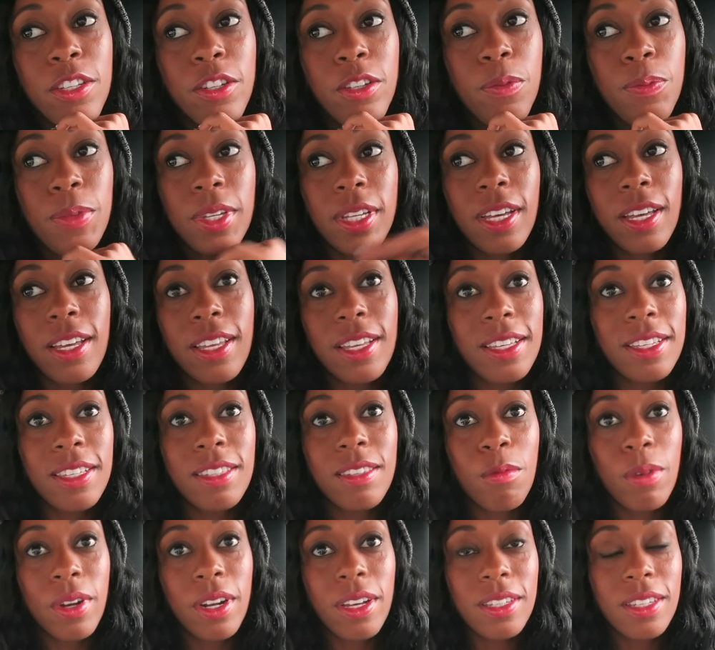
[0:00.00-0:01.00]
to
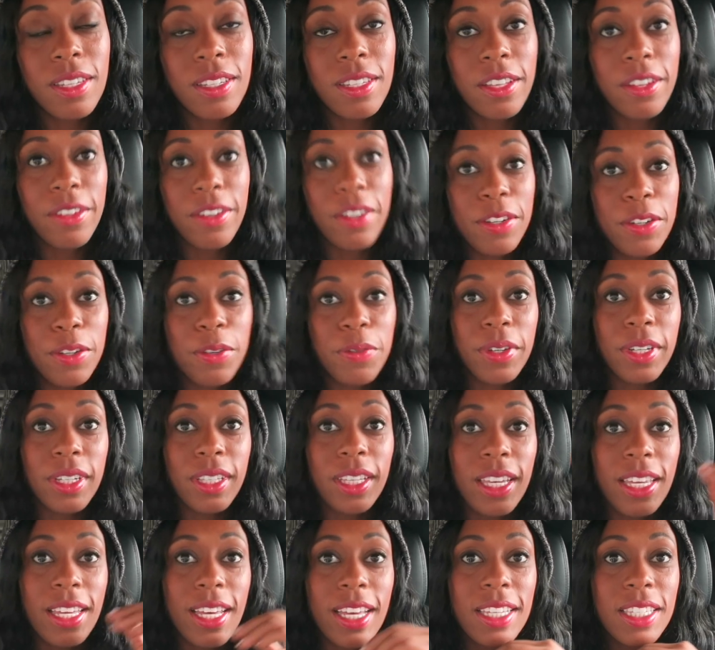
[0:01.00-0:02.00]
because what else is there to do
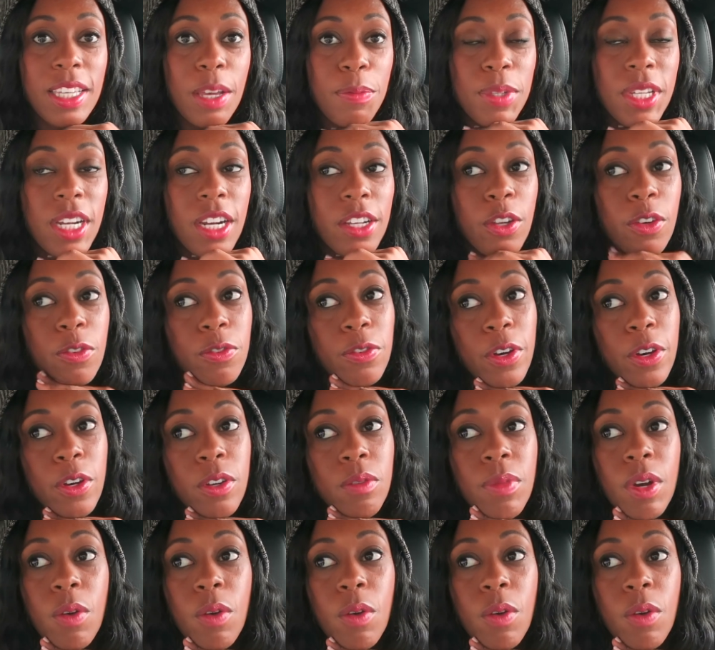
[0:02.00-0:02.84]
really except sit on your phone,